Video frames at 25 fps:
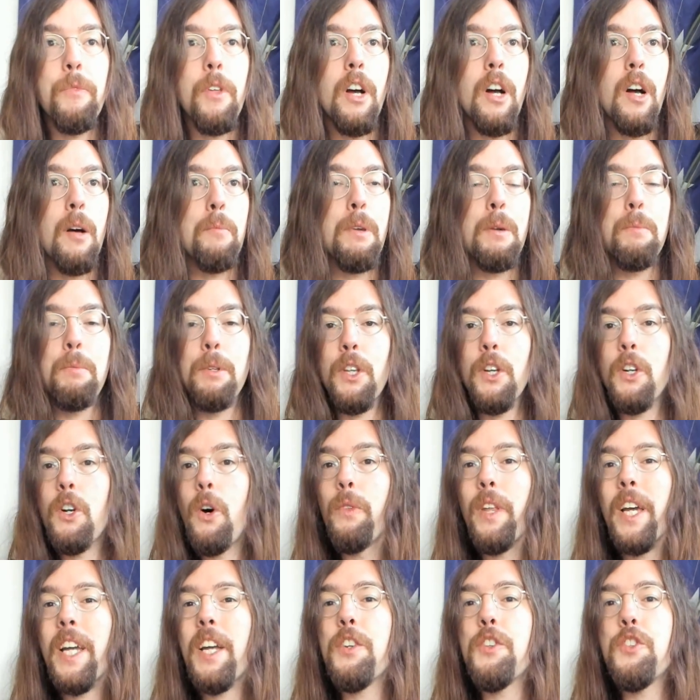people that
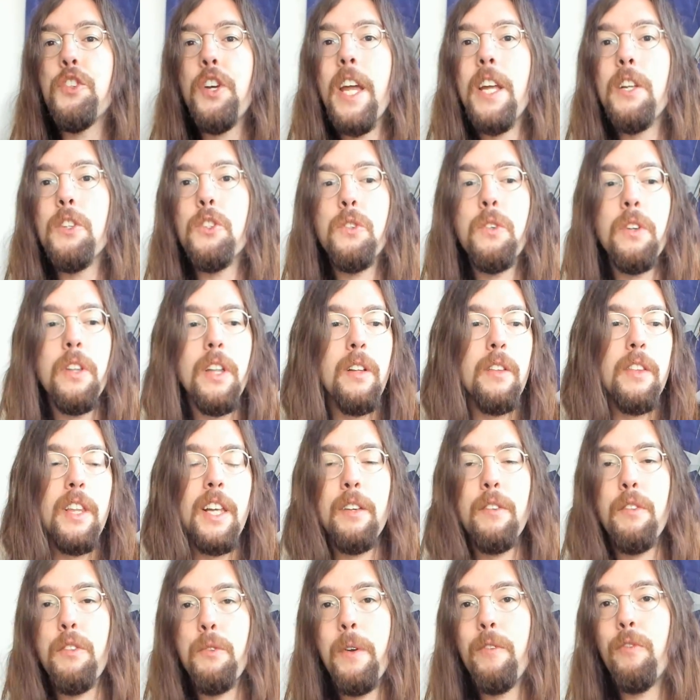own like a chain store, they own
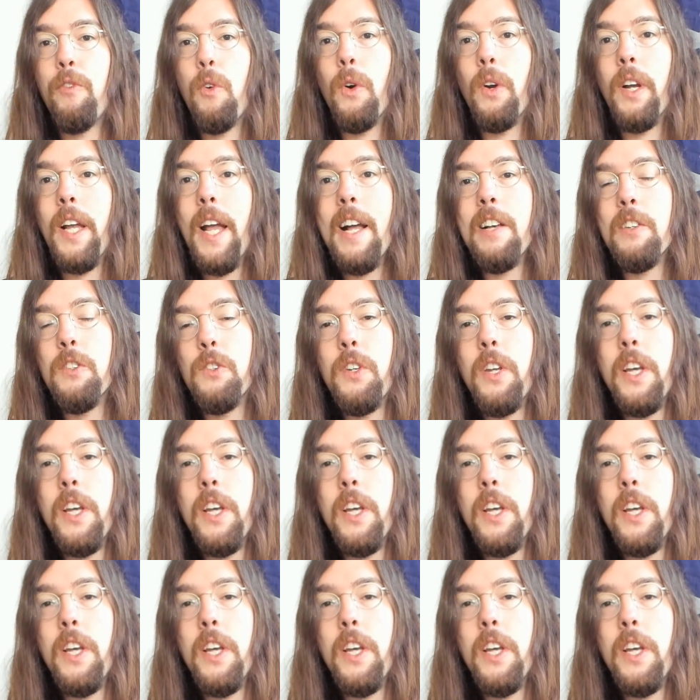like 3-4 gas